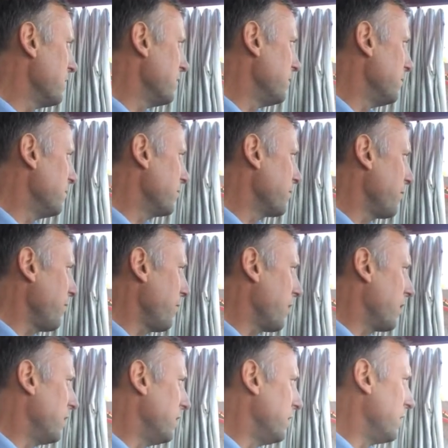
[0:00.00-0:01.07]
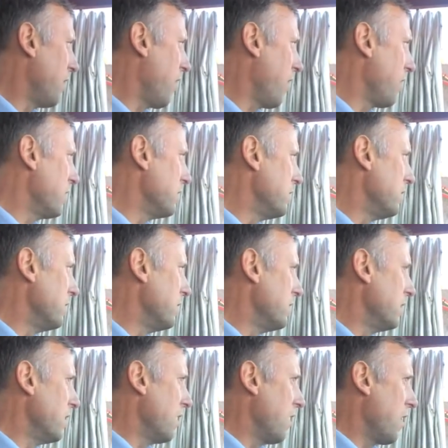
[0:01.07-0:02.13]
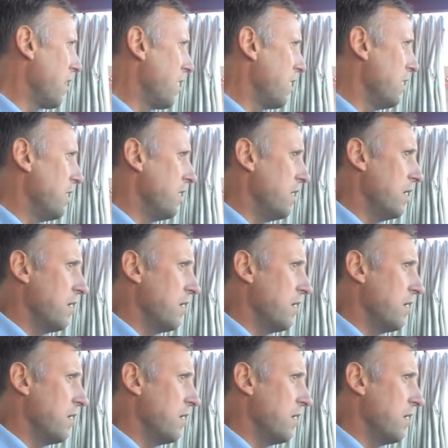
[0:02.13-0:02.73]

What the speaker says: They play a very different way to how you like to play, don't they?